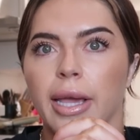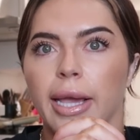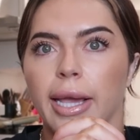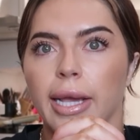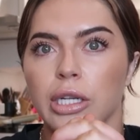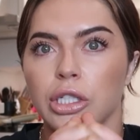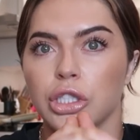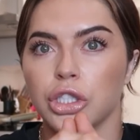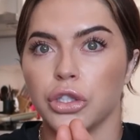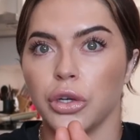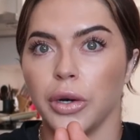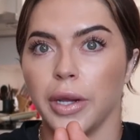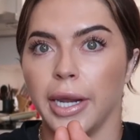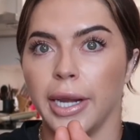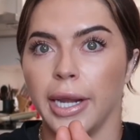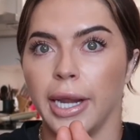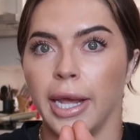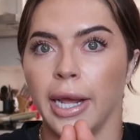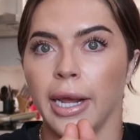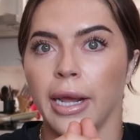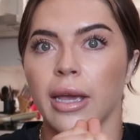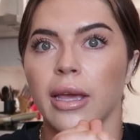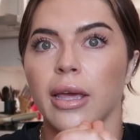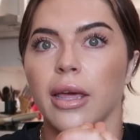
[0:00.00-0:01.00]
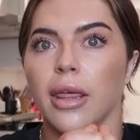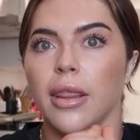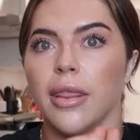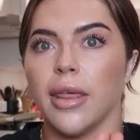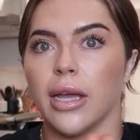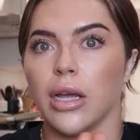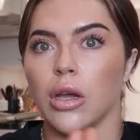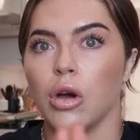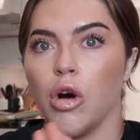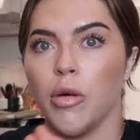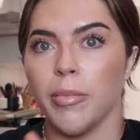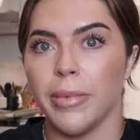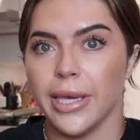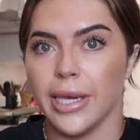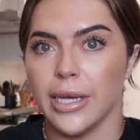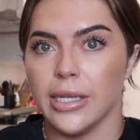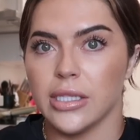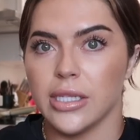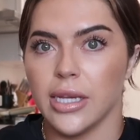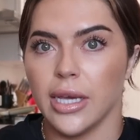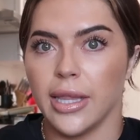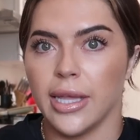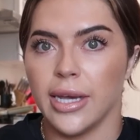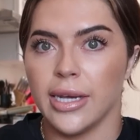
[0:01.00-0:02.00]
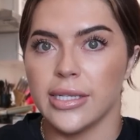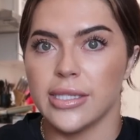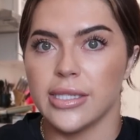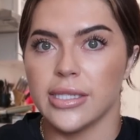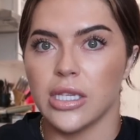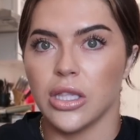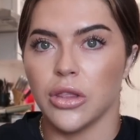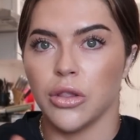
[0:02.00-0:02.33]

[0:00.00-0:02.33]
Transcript: and training that got me into this.